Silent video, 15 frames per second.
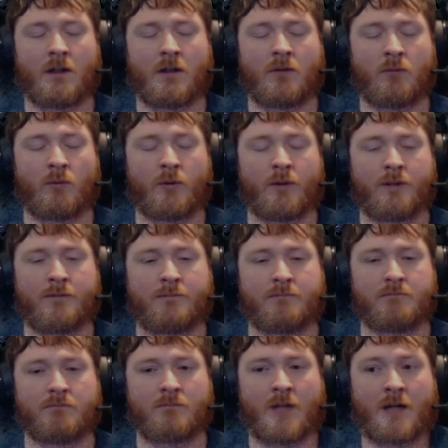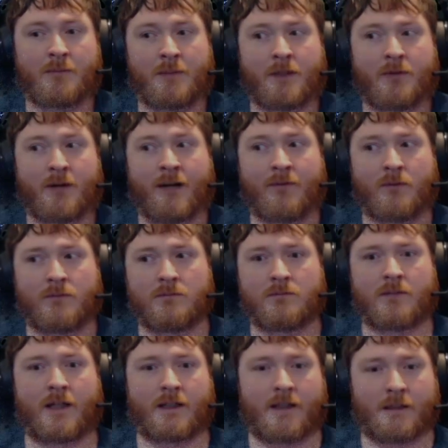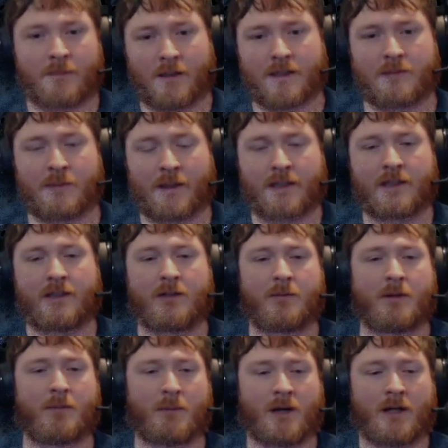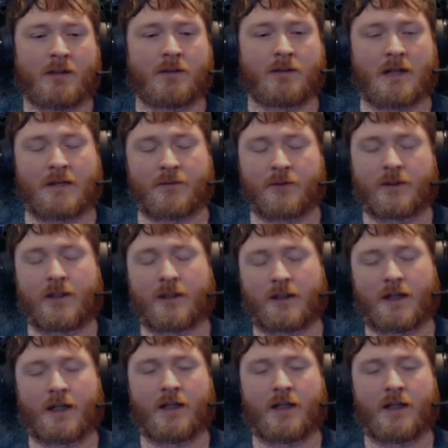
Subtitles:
would not be gravel. Like they'd be expecting there to be a pile of gravel there,